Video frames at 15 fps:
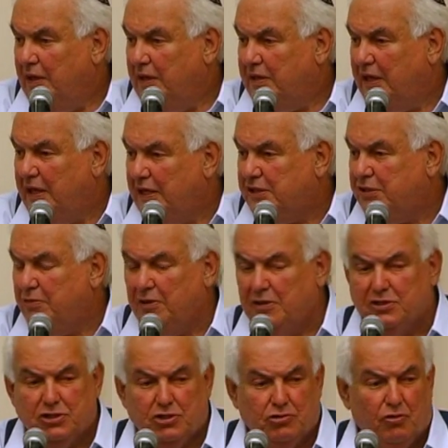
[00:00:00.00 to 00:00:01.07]
that Israel
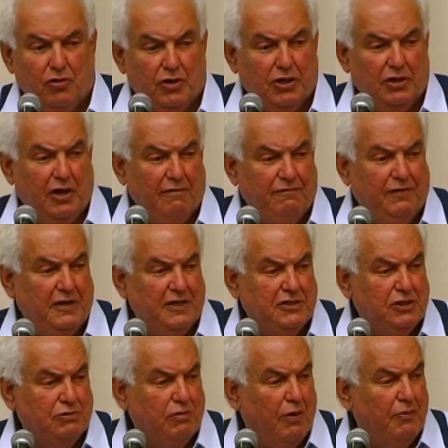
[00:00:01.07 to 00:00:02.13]
is strong enough, and this
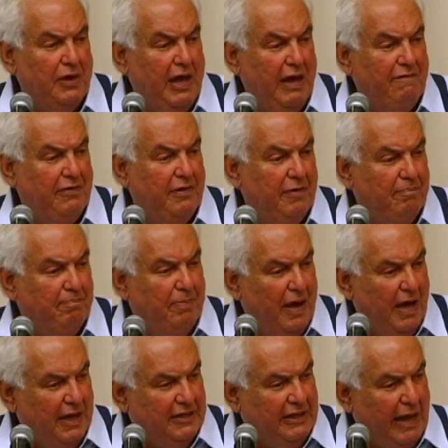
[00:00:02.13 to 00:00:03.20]
is why we have
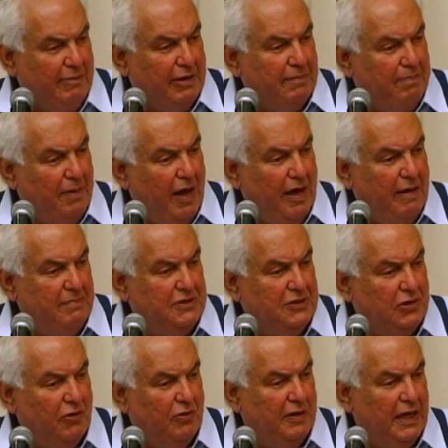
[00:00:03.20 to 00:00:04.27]
atomic bombs
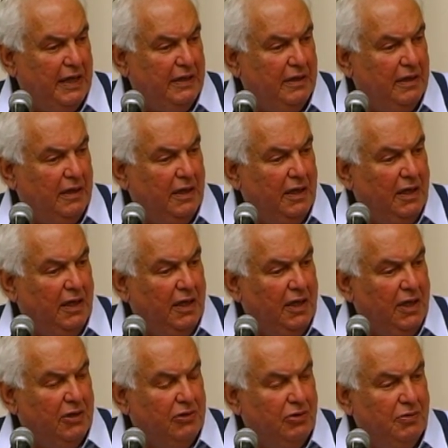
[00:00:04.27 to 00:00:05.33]
and all that,
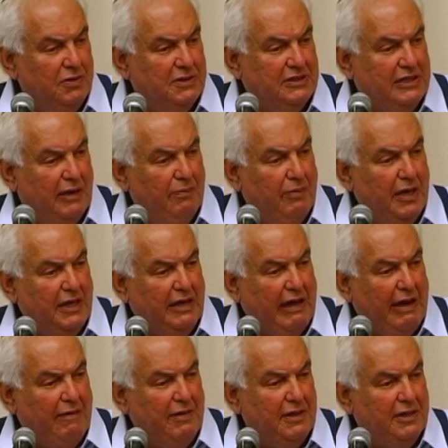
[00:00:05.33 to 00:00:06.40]
to in some way
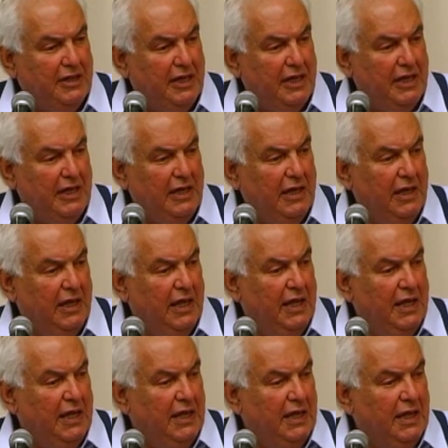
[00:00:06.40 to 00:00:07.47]
guarantee,
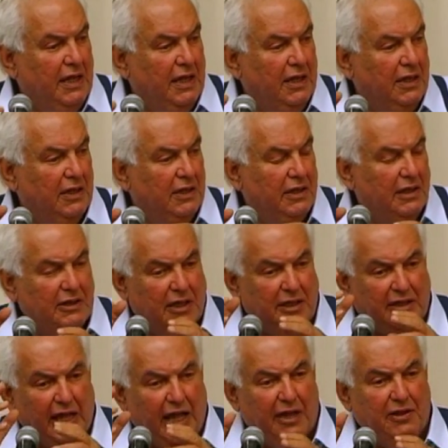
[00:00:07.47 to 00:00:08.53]
to
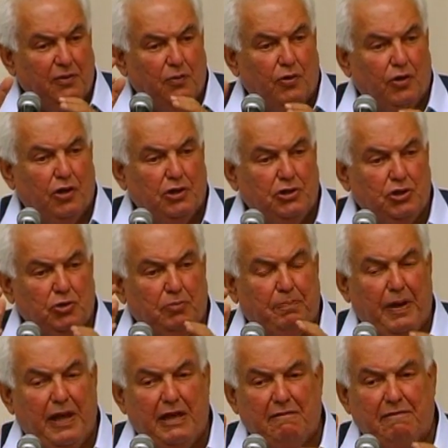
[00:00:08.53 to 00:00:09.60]
tell the world you'll
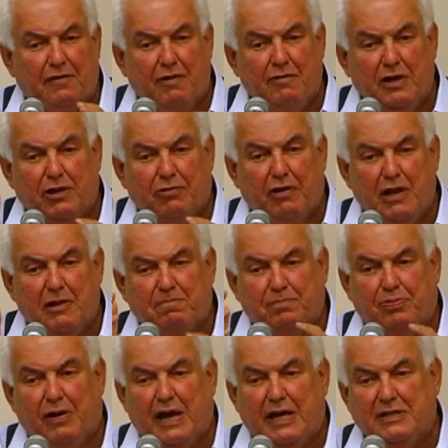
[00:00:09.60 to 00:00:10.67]
pay a very great
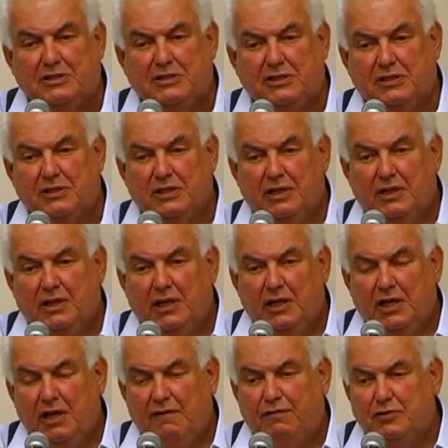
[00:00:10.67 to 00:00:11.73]
price
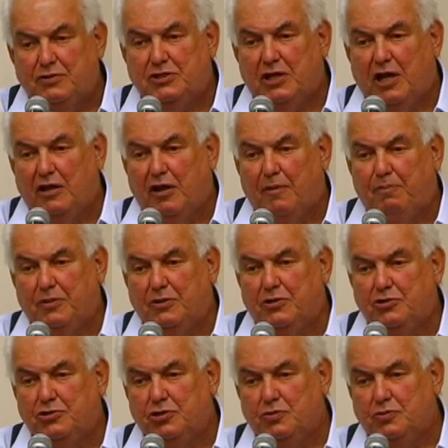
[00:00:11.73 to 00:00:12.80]
if you start up with the
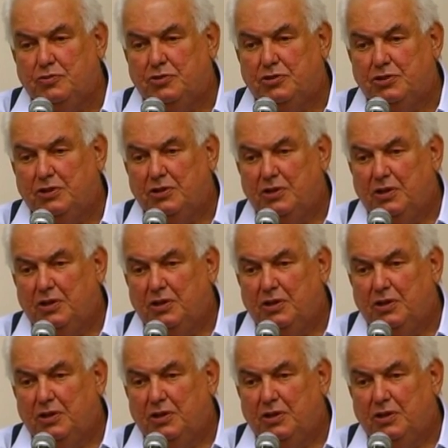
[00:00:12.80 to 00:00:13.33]
Jews.